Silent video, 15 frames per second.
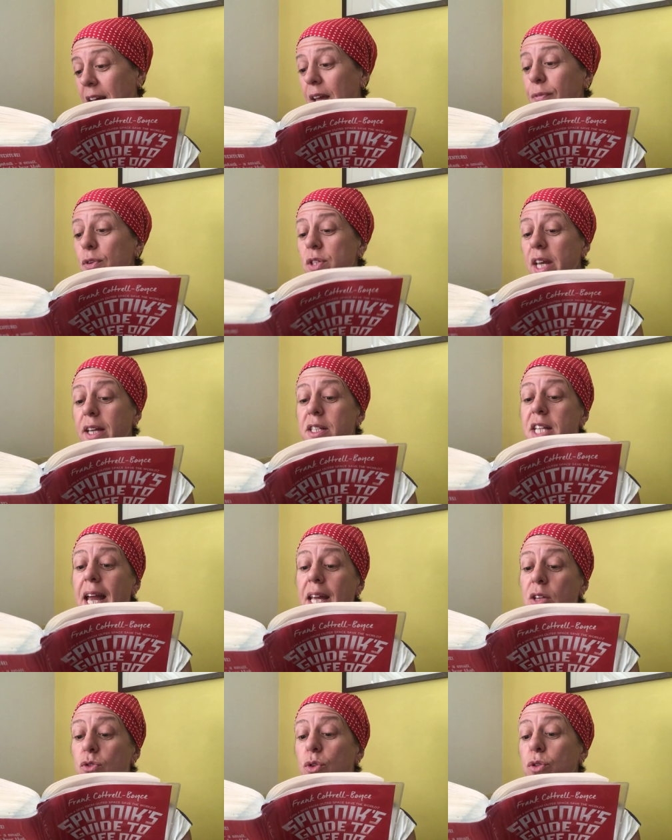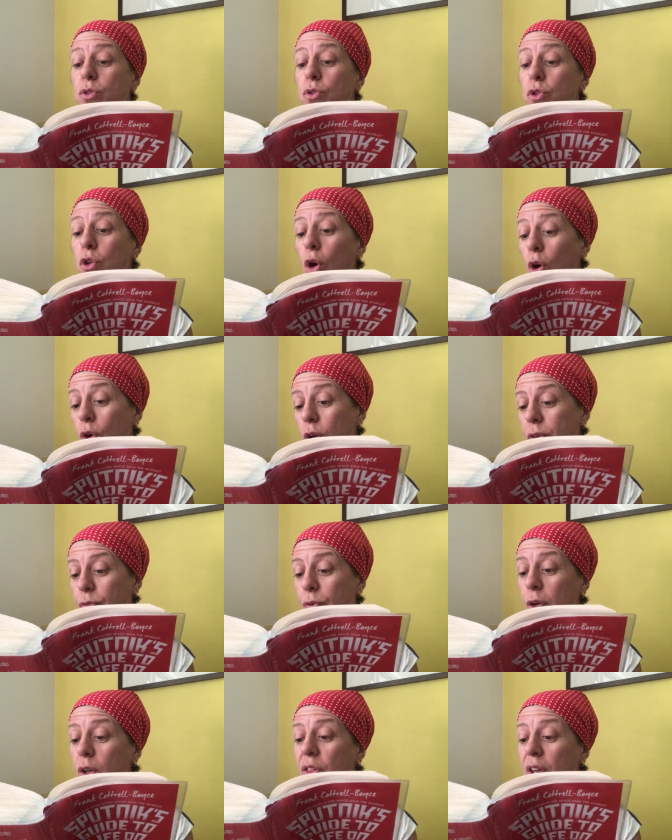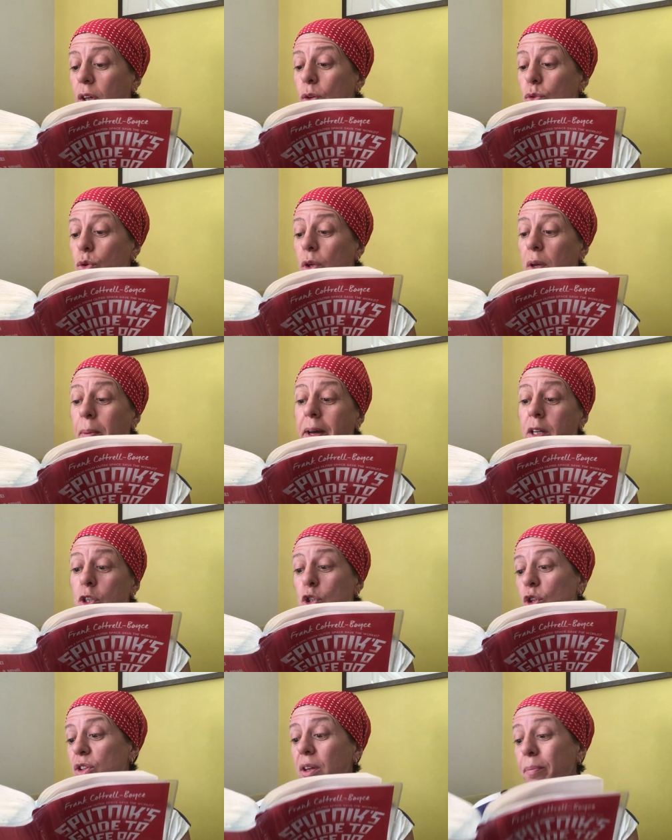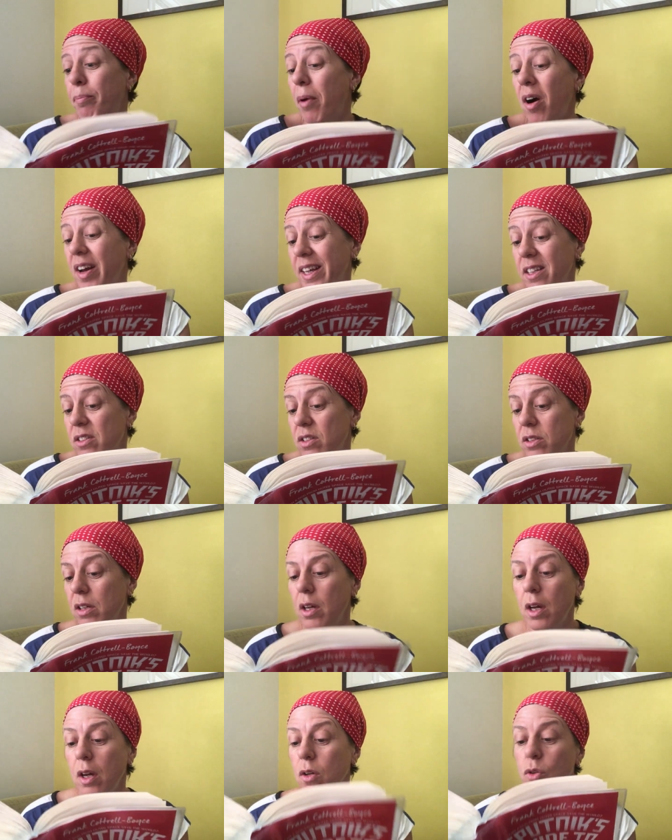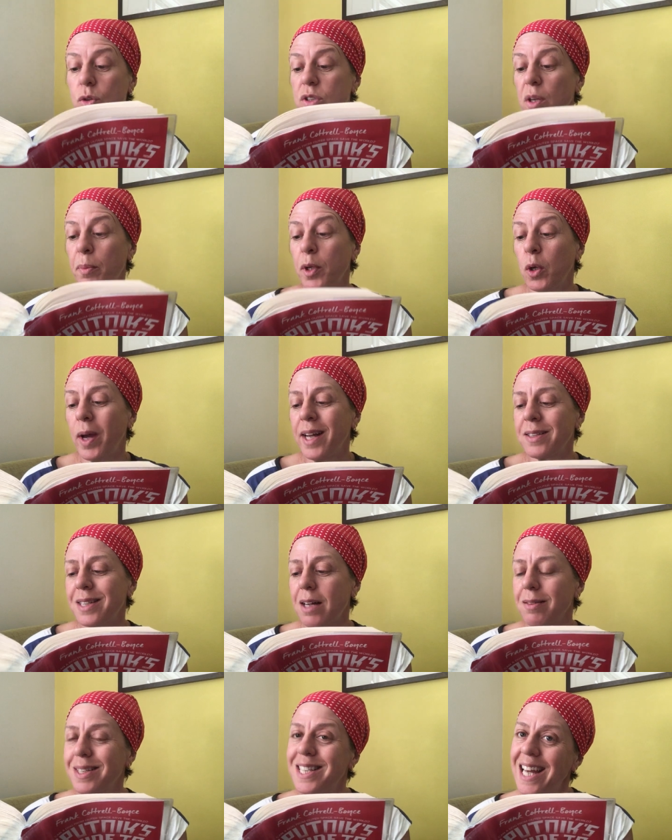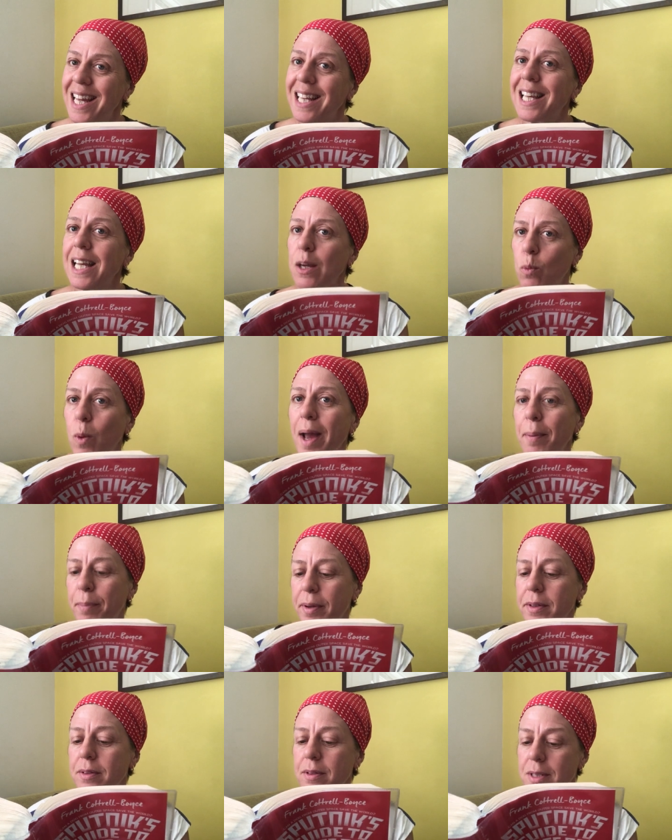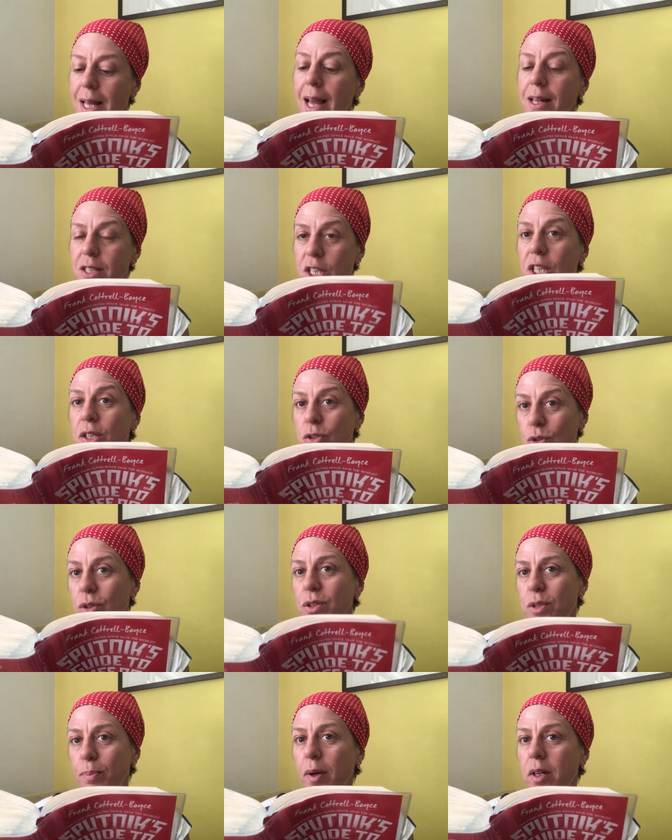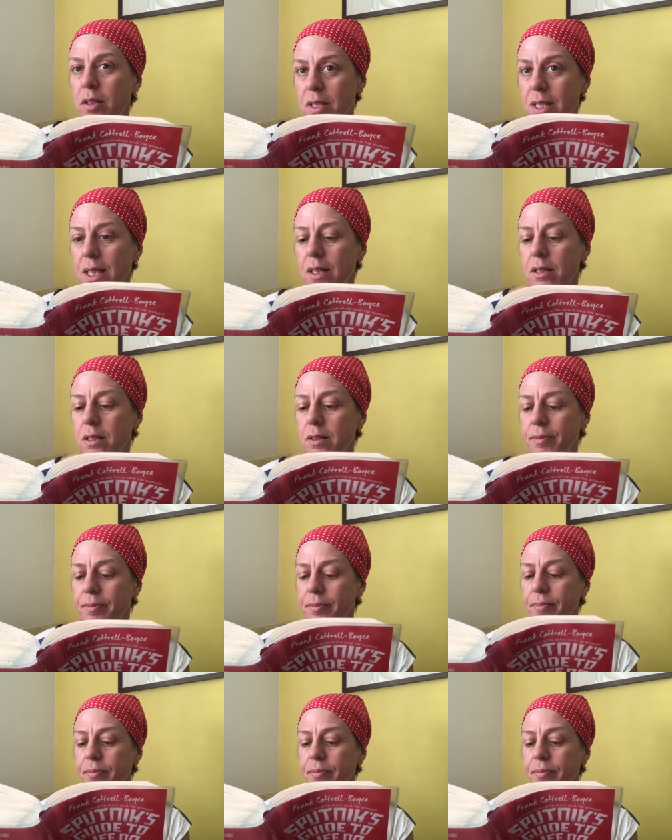If you say dangerous dog, folk think you're talking about a dog that bites, not someone who hands out deadly weapons at children's parties.